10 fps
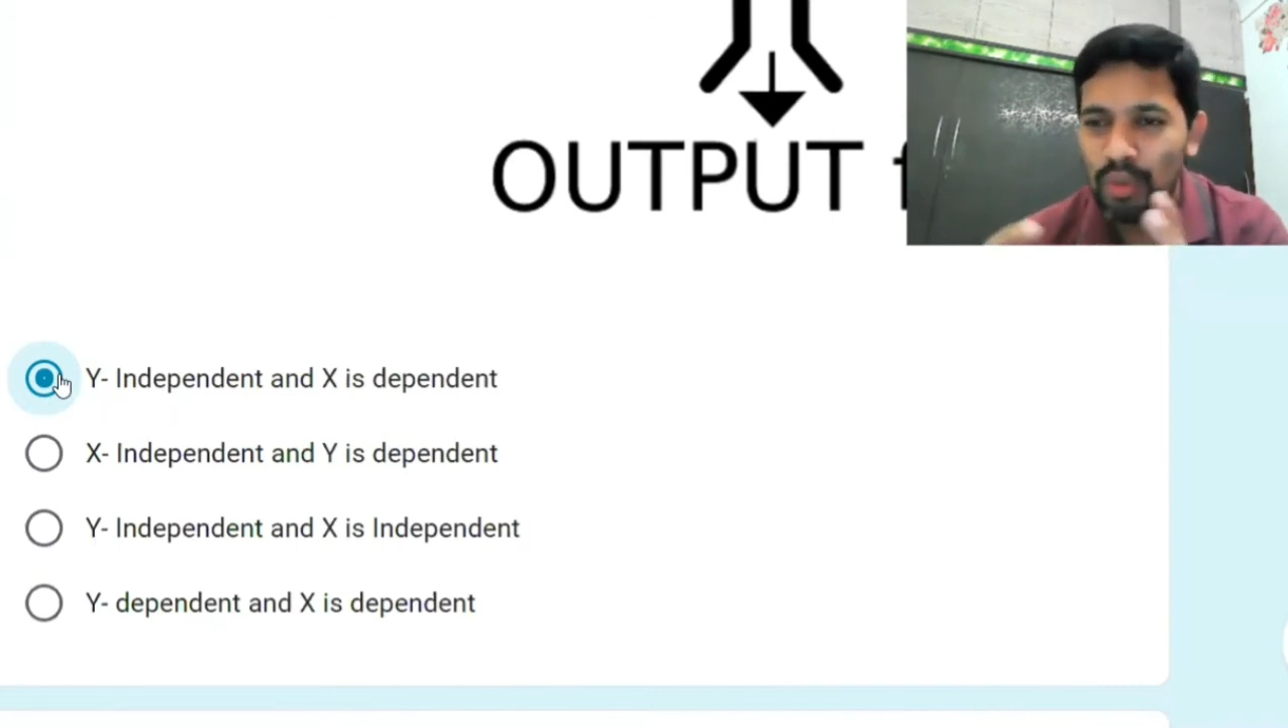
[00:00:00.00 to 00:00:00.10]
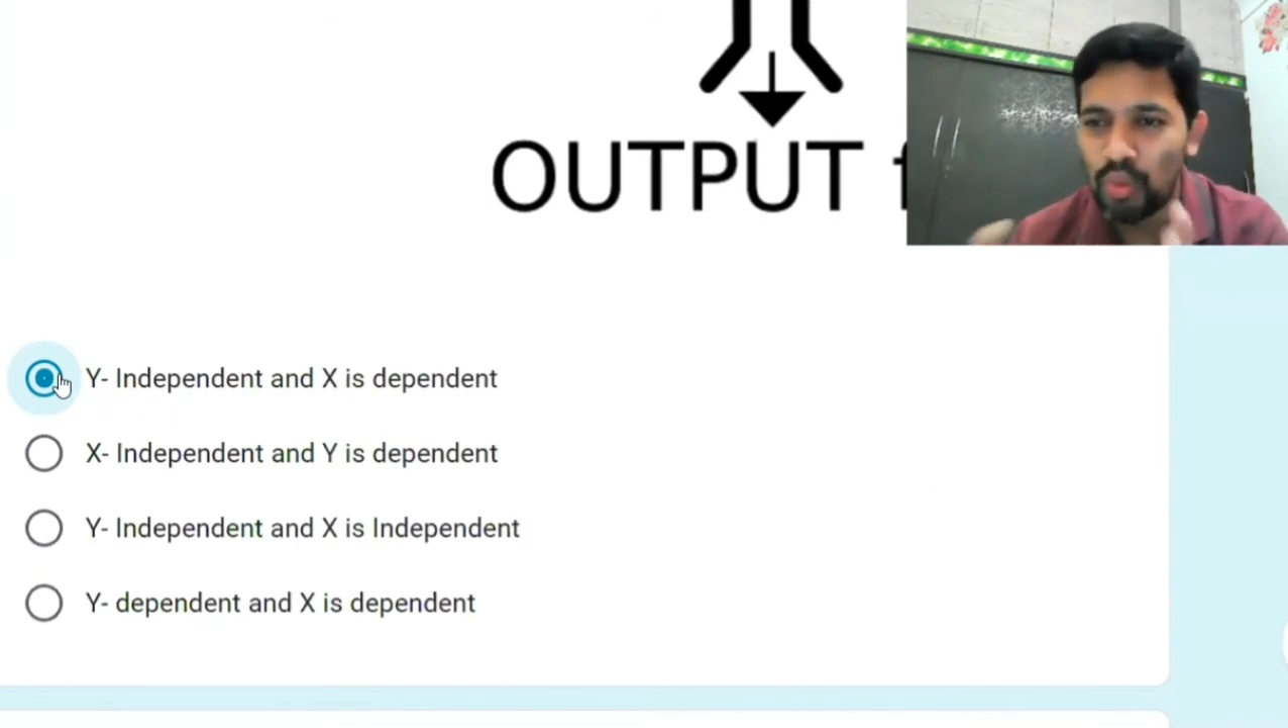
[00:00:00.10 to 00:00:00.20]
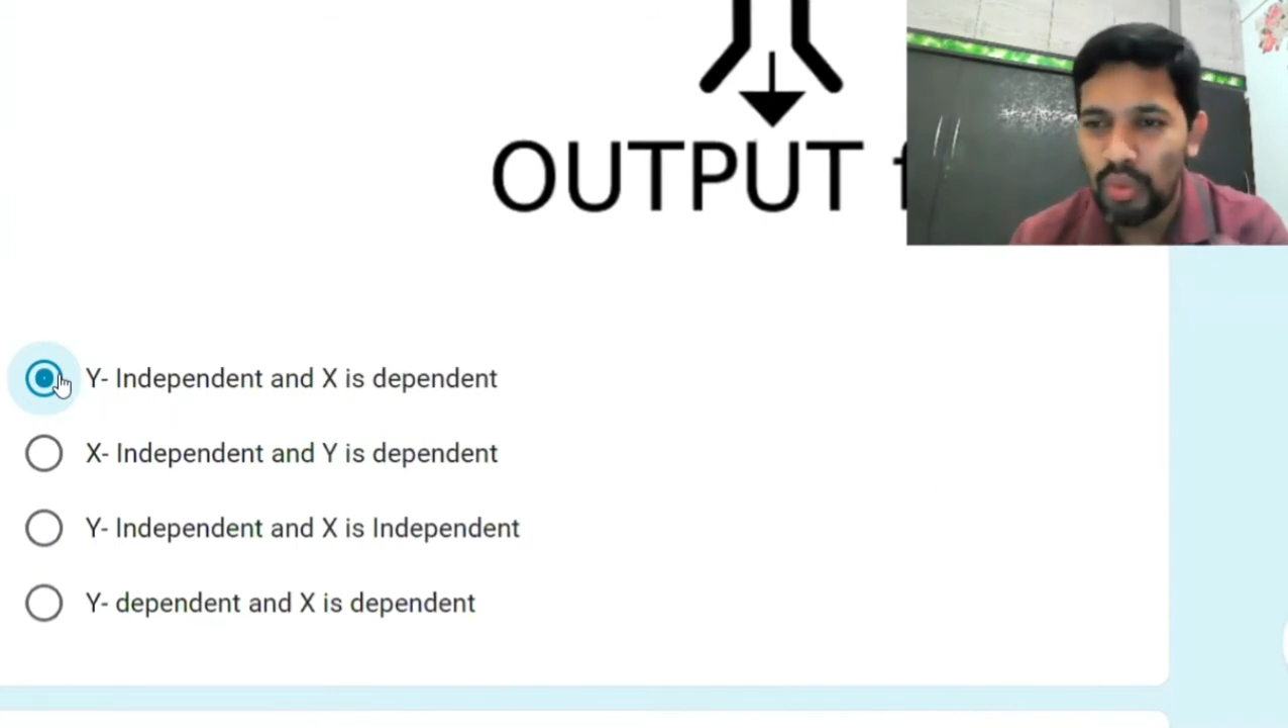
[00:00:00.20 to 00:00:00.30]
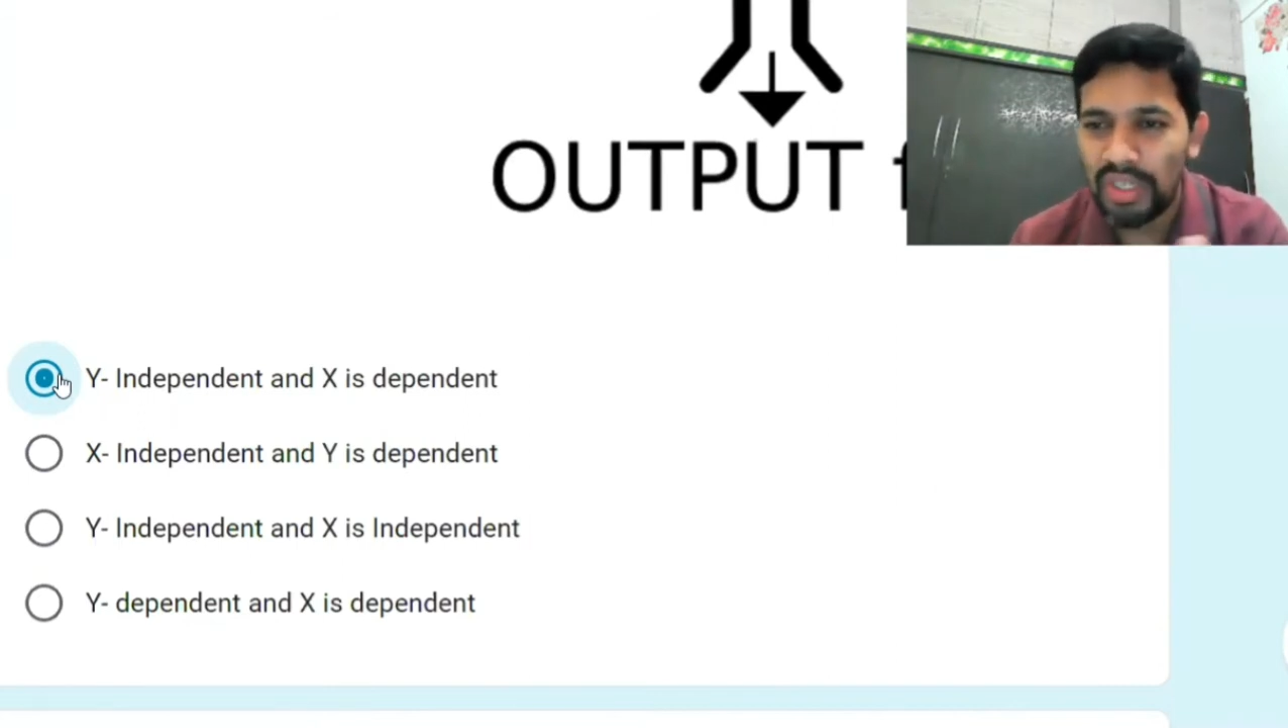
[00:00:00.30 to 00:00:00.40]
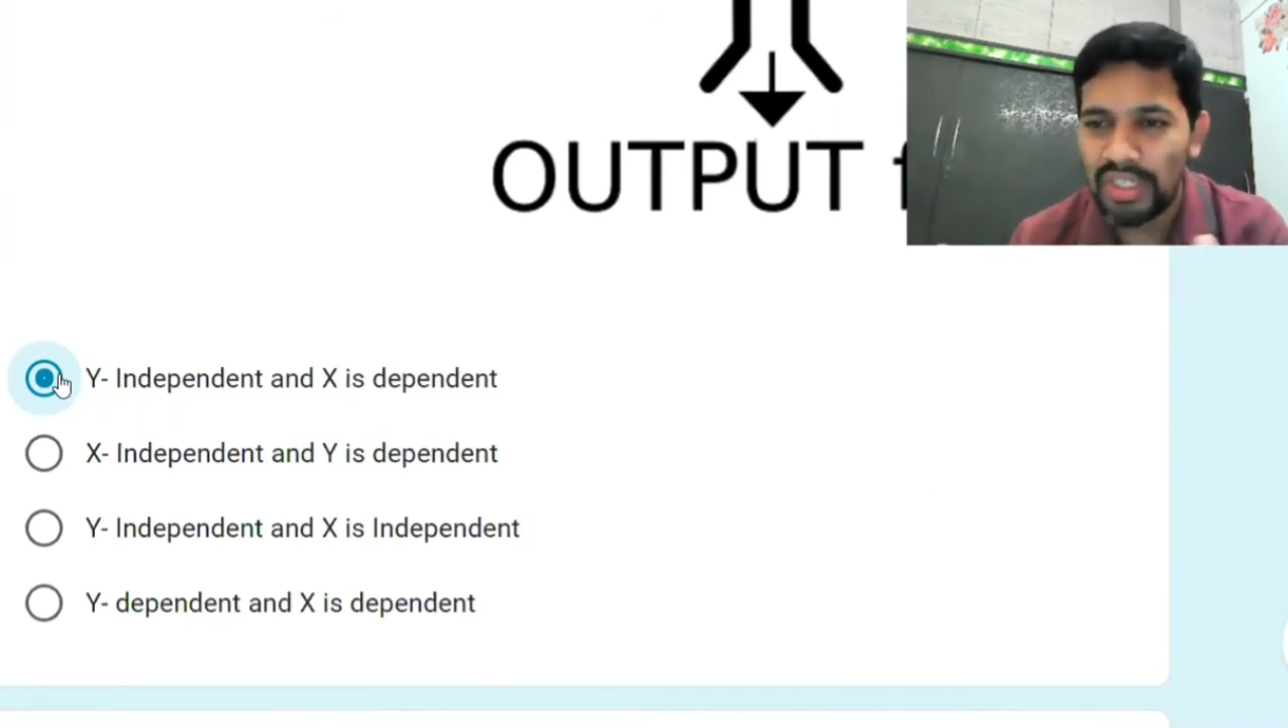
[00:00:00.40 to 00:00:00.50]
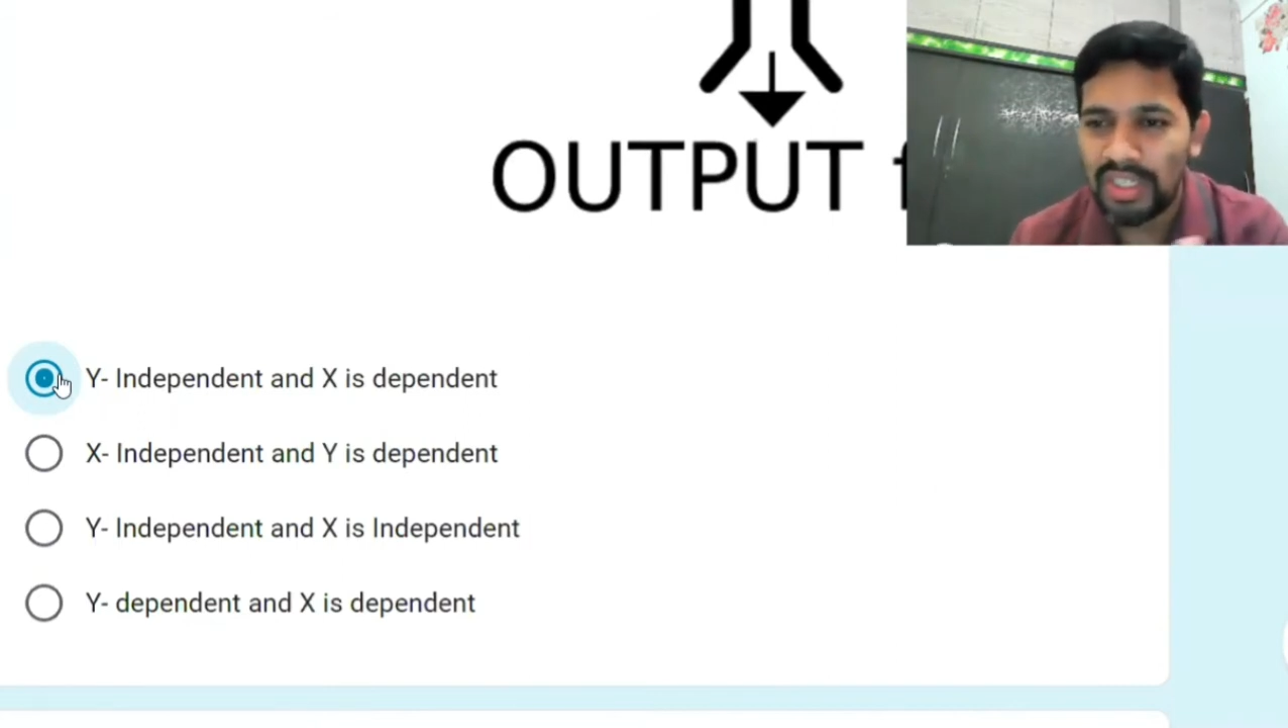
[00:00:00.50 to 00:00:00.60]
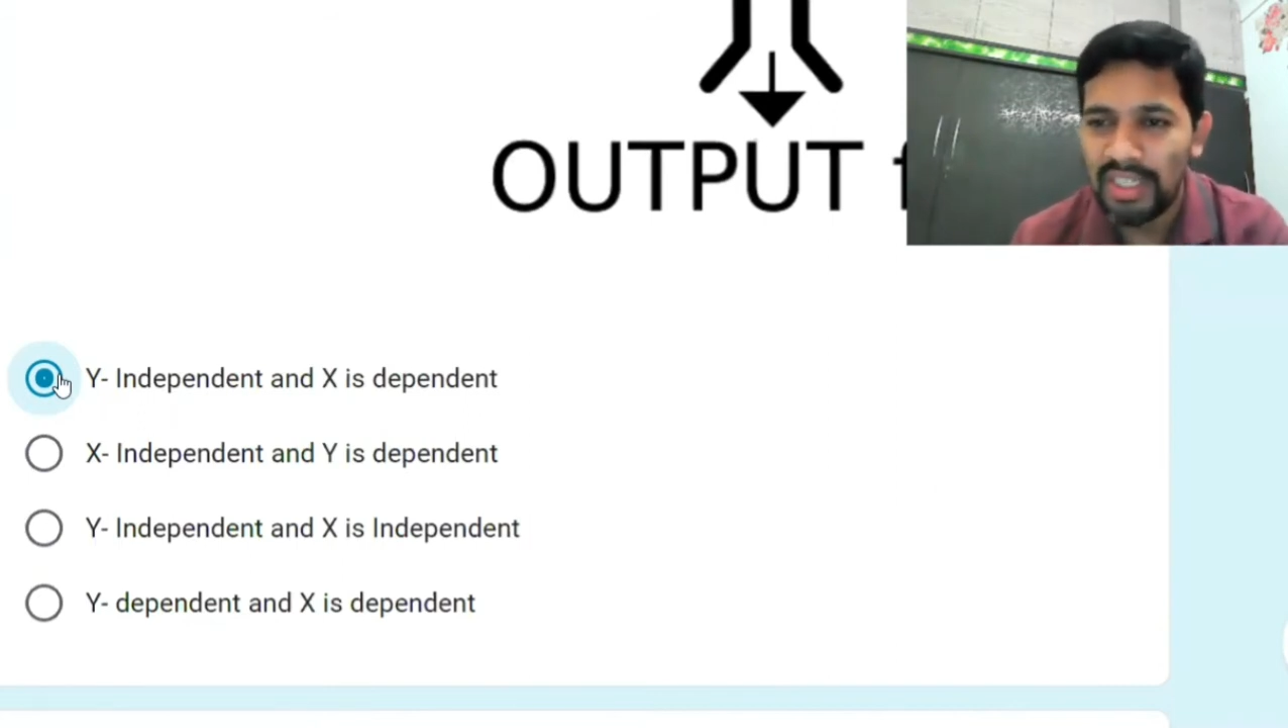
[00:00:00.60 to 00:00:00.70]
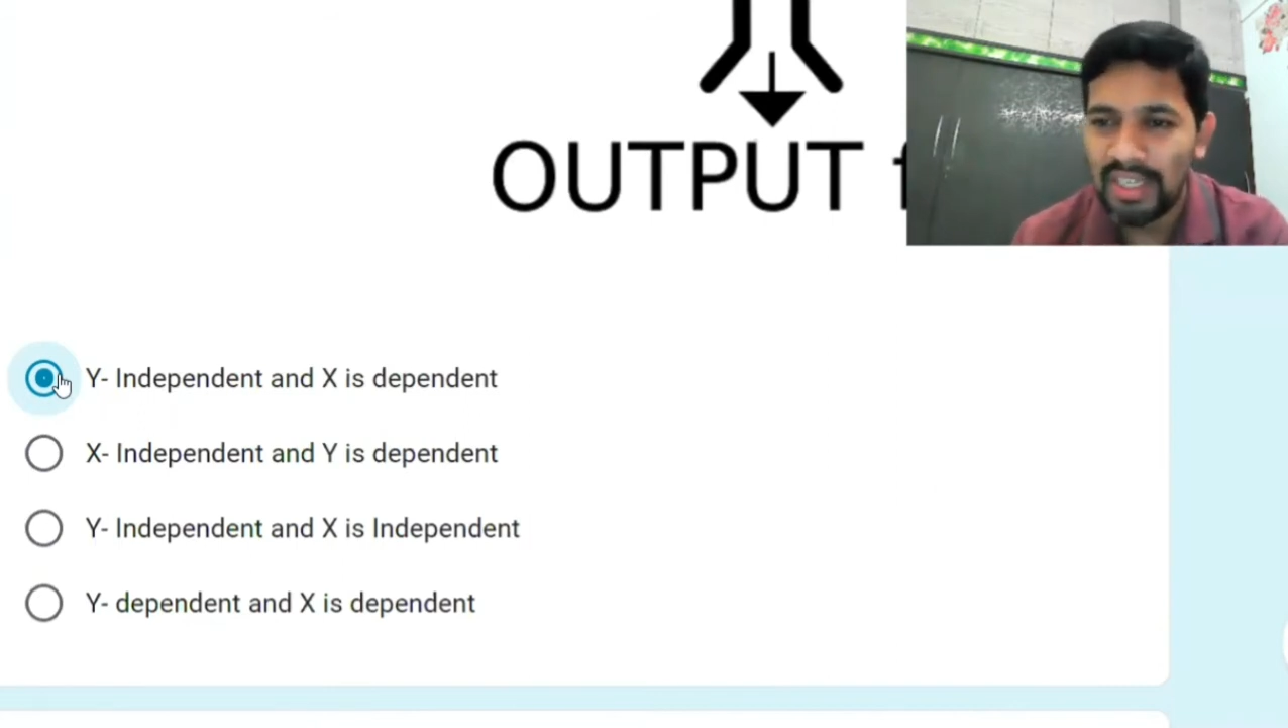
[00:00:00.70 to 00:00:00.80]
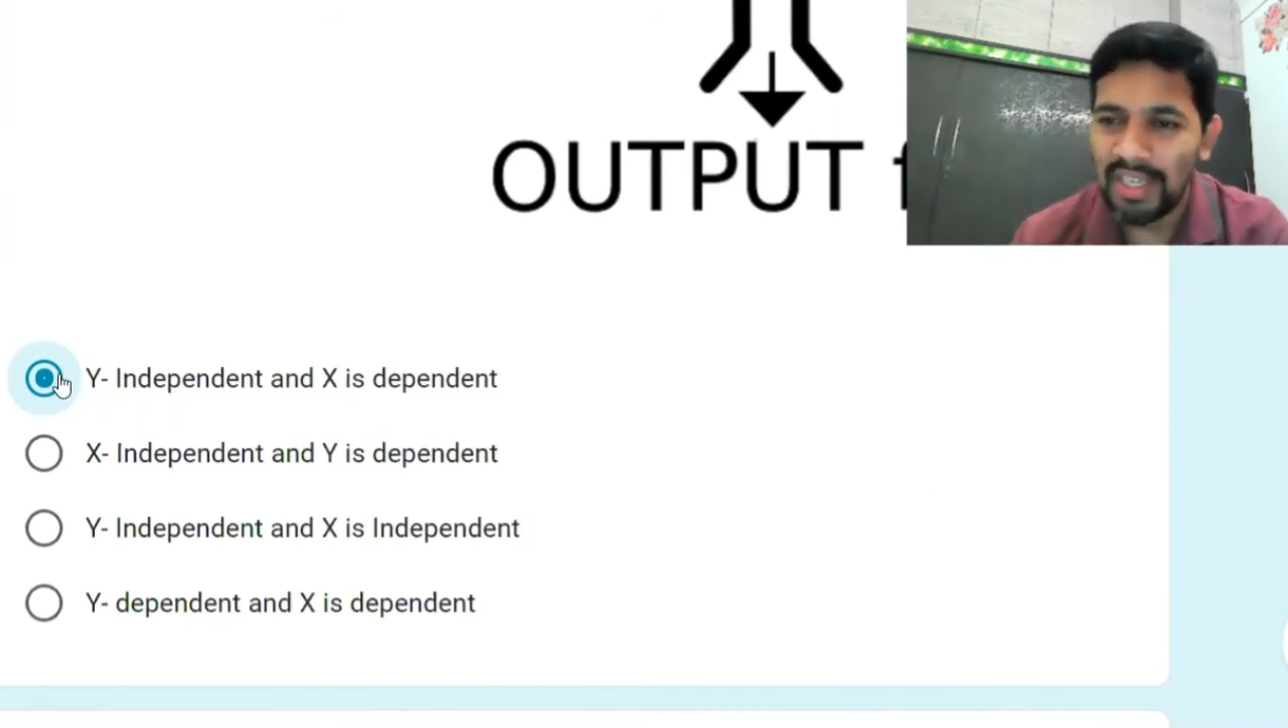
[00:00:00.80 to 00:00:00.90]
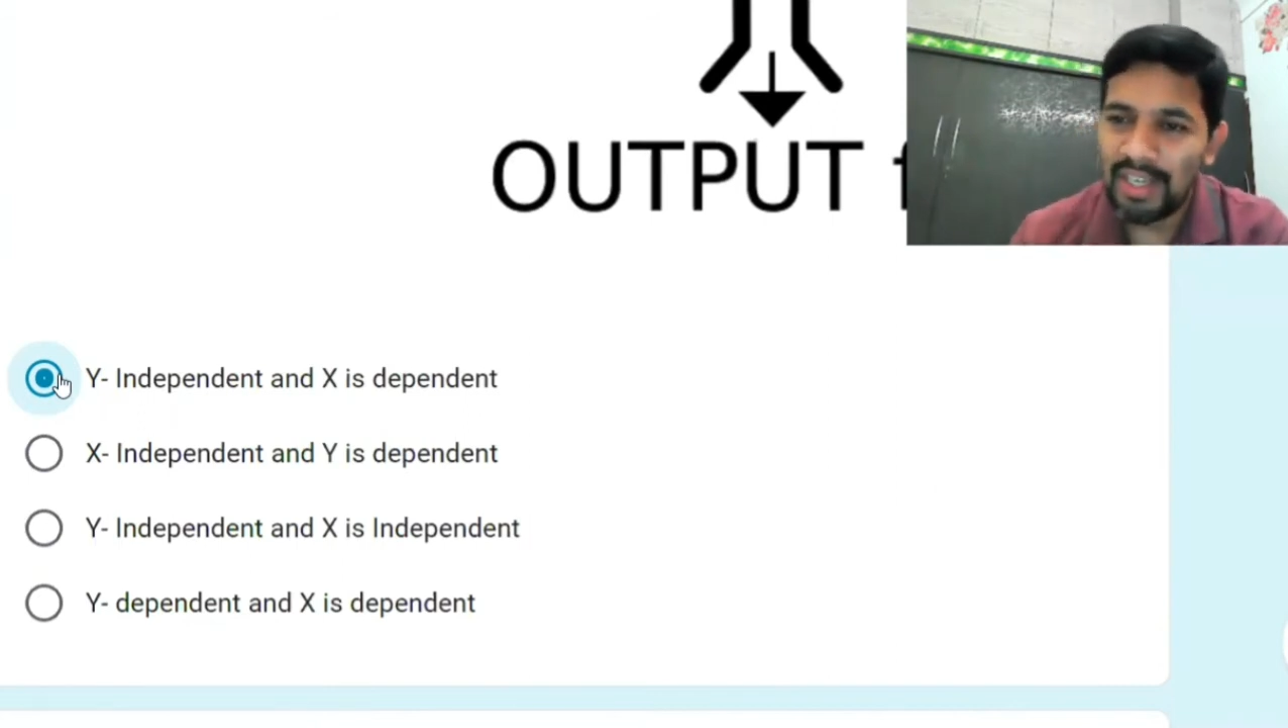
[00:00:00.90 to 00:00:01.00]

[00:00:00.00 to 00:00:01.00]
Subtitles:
sweet tea,